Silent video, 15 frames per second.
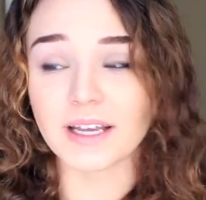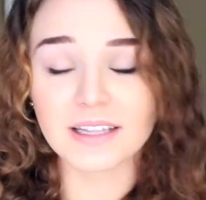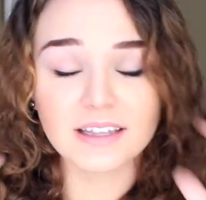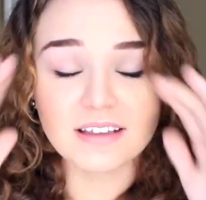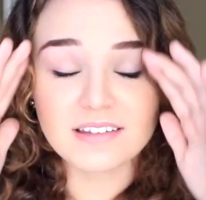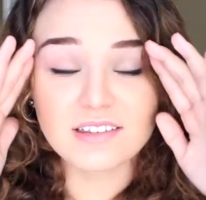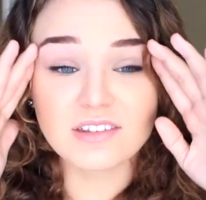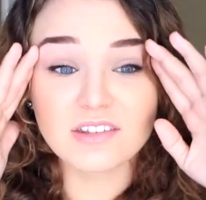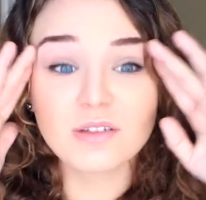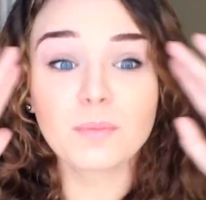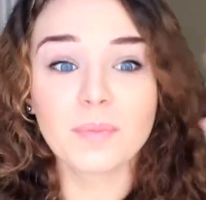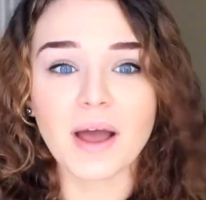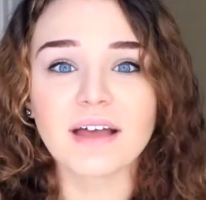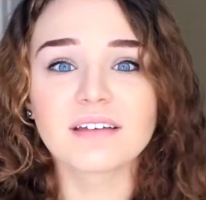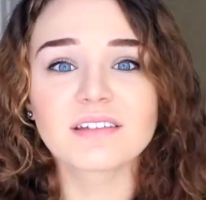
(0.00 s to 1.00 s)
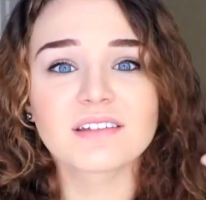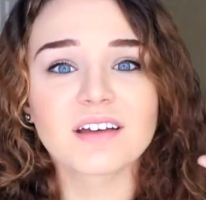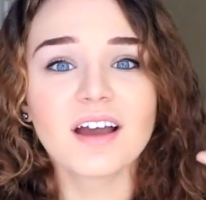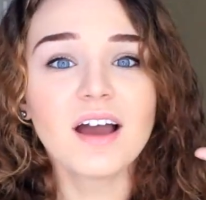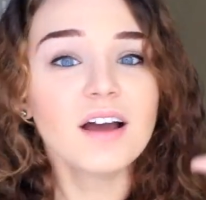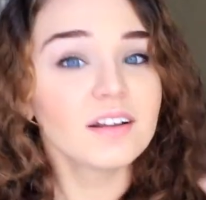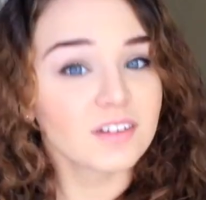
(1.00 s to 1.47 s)
Like this is the
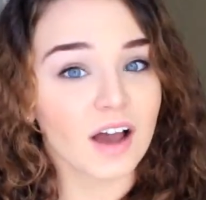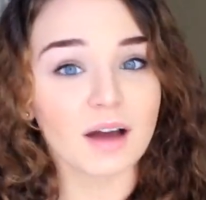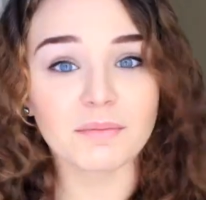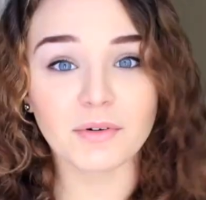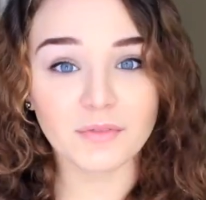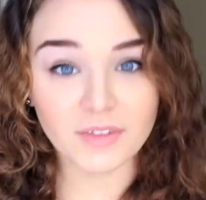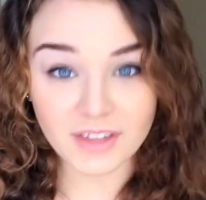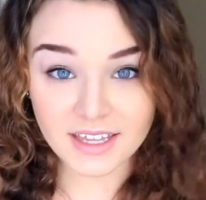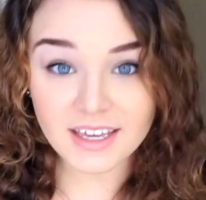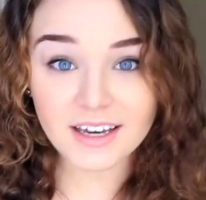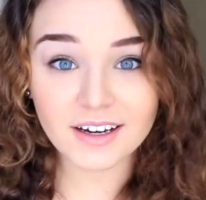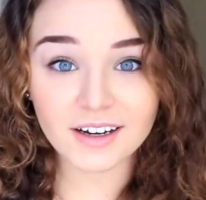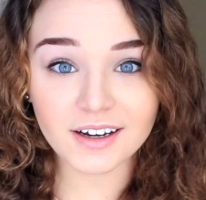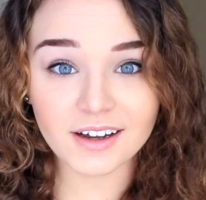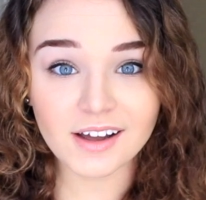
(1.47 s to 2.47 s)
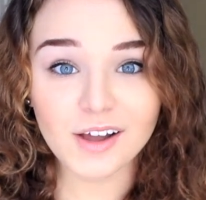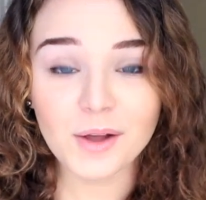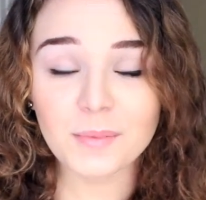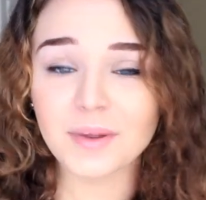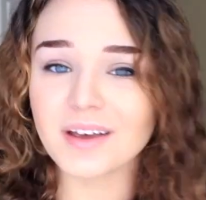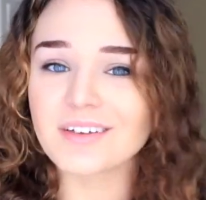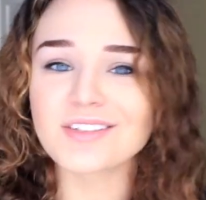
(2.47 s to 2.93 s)
best time of the year
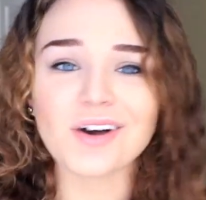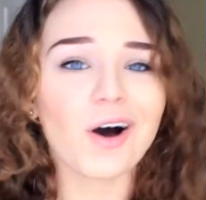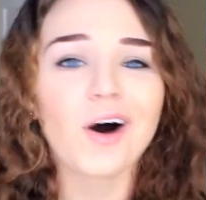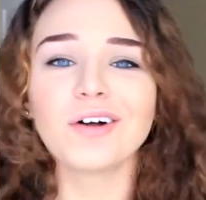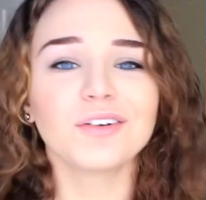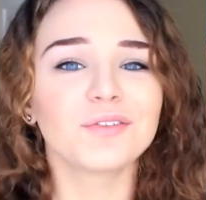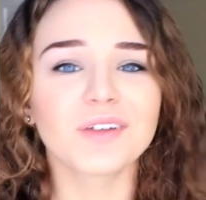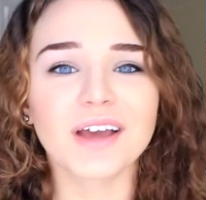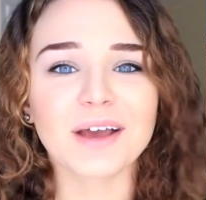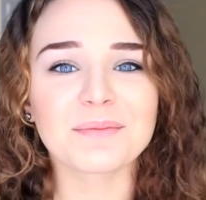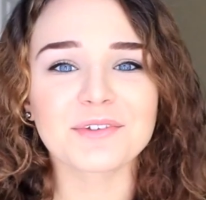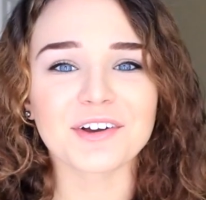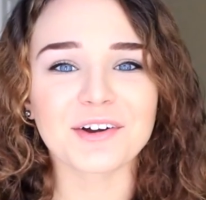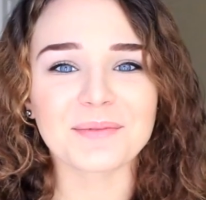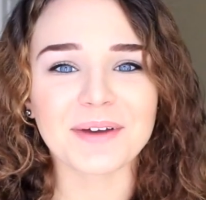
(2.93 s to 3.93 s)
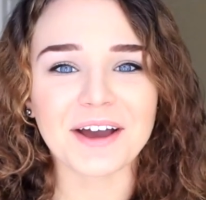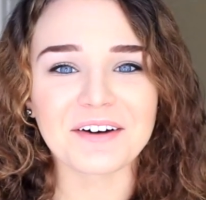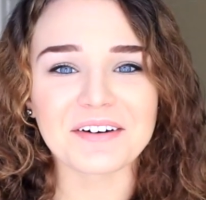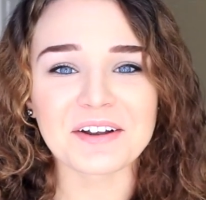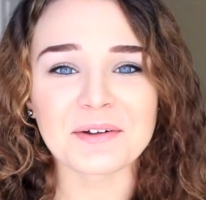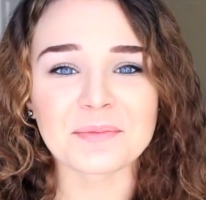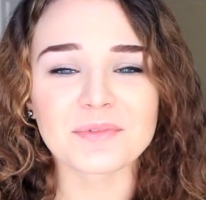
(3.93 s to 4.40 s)
because all of the games are coming
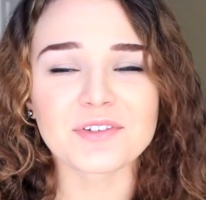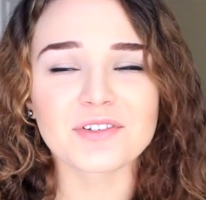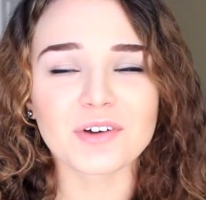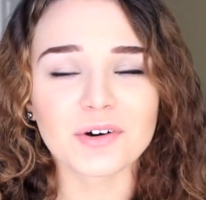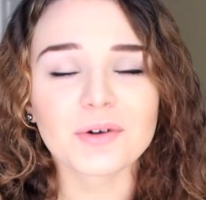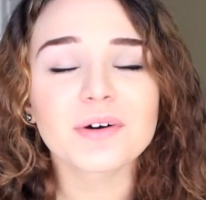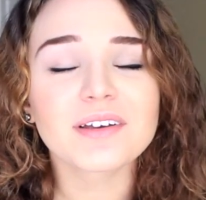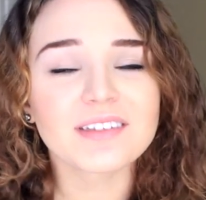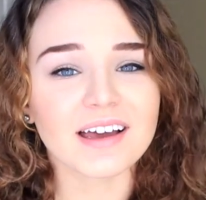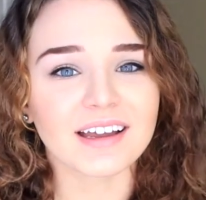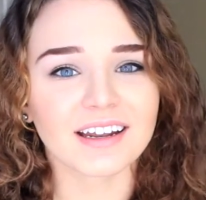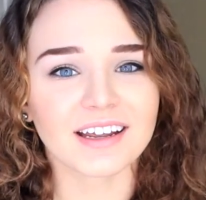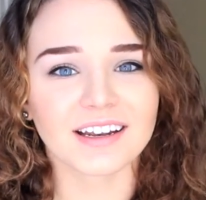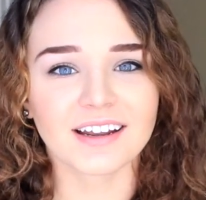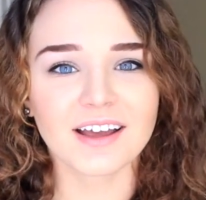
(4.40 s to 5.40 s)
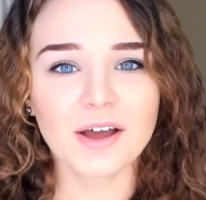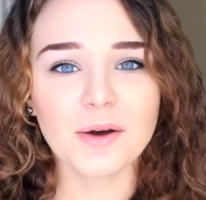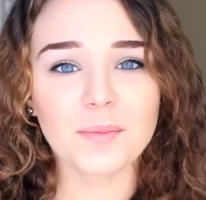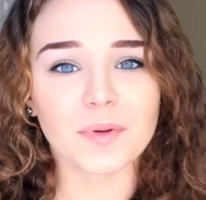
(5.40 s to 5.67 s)
out and I'm so excited